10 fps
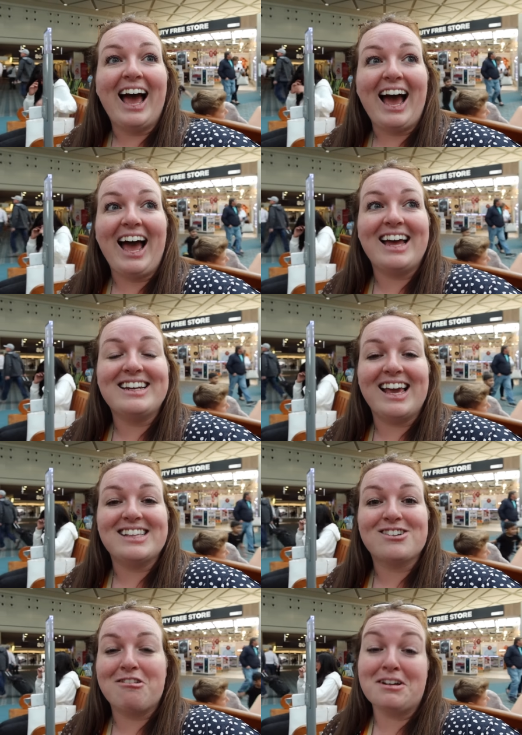and
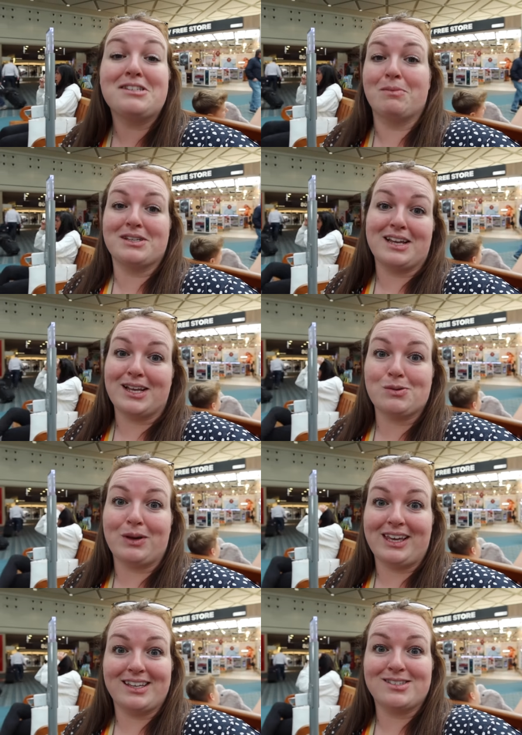it's Christmas next
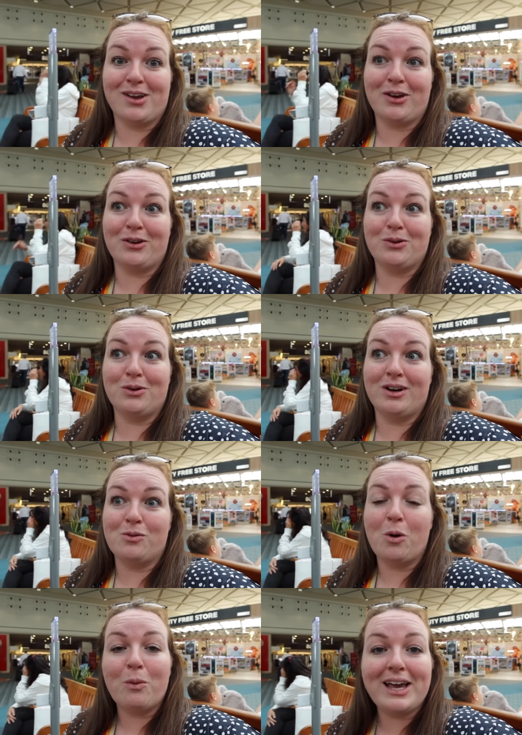week. So
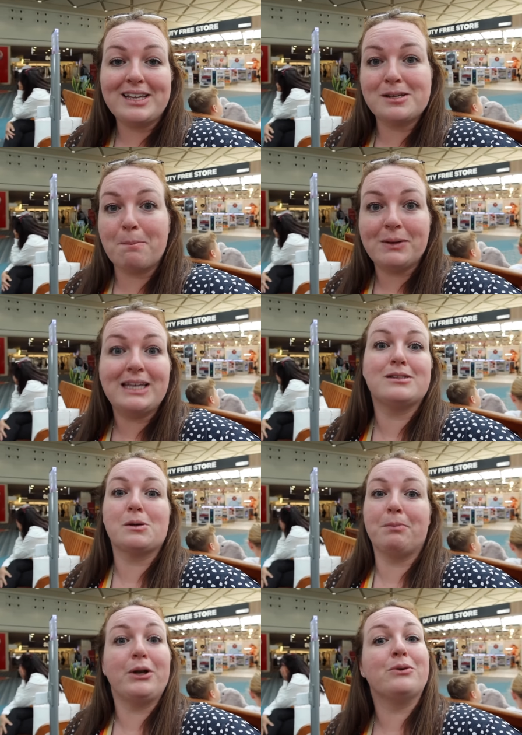what way to beat
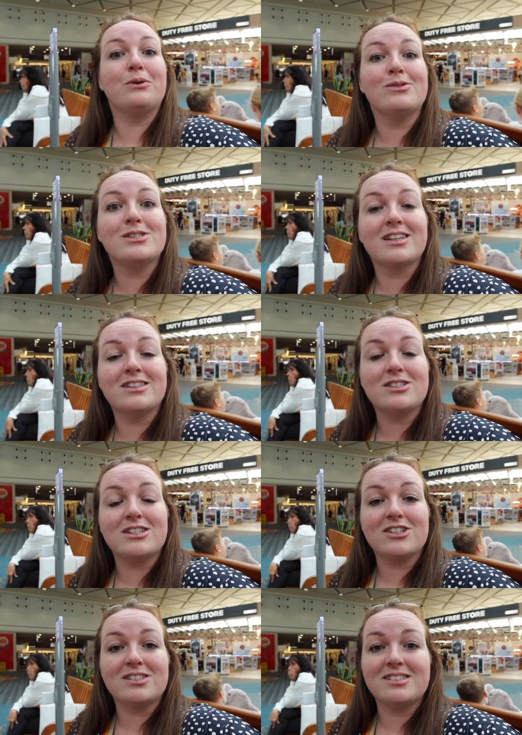blues than to
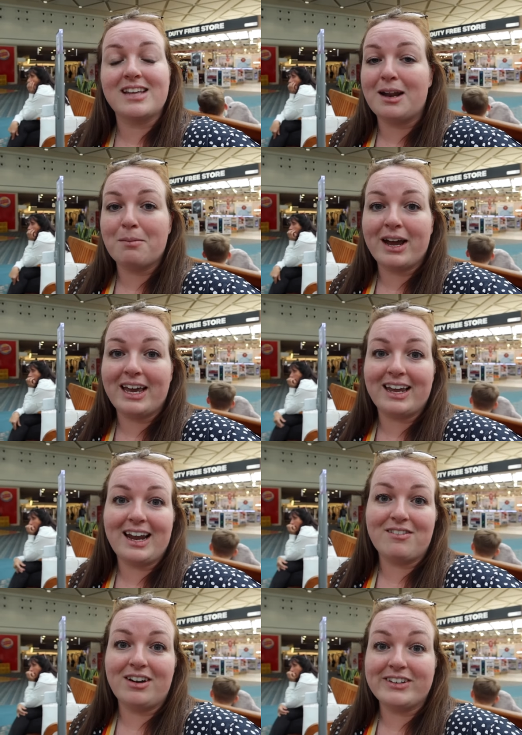just celebrate and
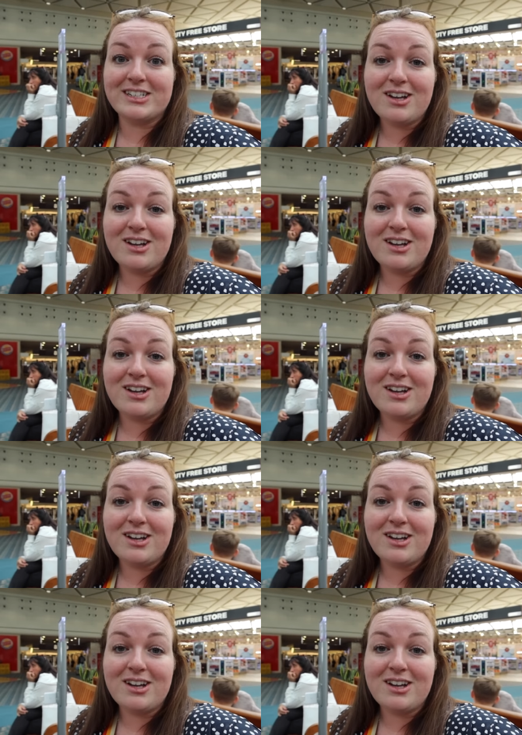have a lovely